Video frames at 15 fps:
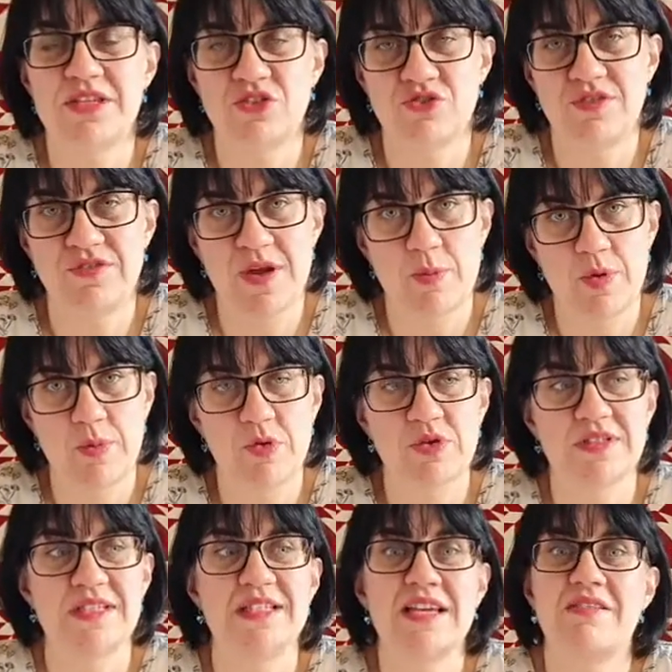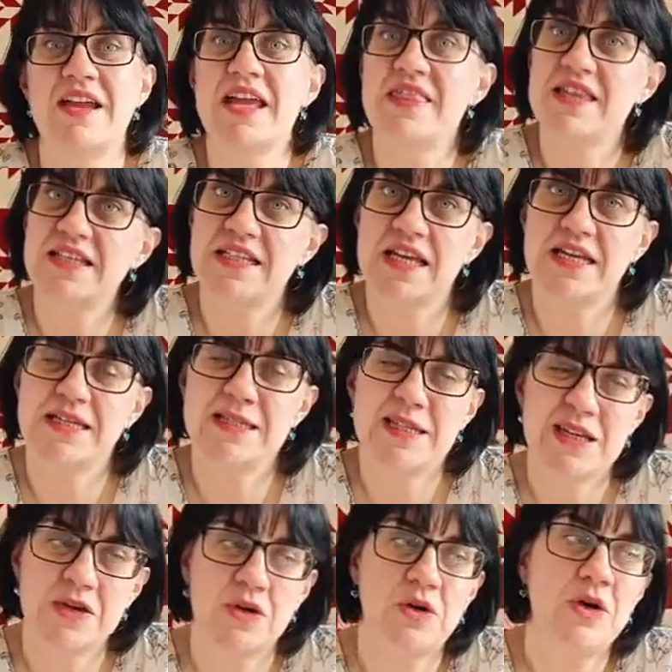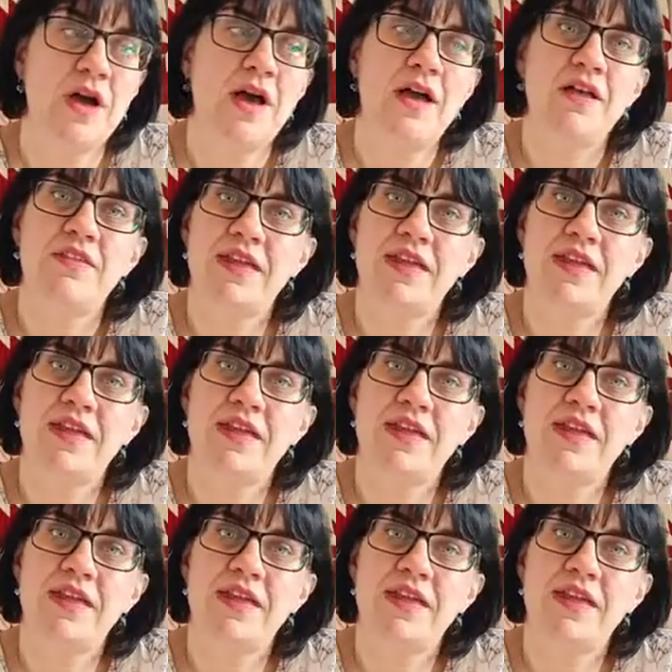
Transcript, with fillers: The mystery fabric boxes, they're in the daily deal.